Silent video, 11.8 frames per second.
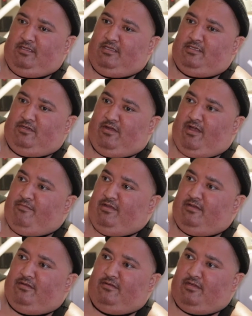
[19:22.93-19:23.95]
So I've
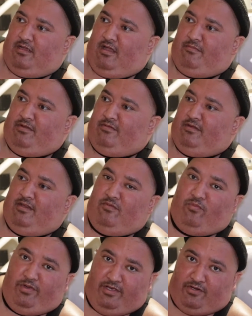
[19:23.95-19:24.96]
been
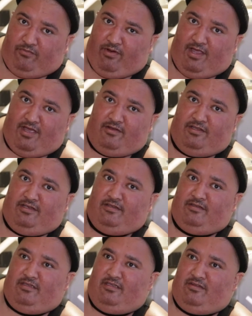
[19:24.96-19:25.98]
getting wheeled around, and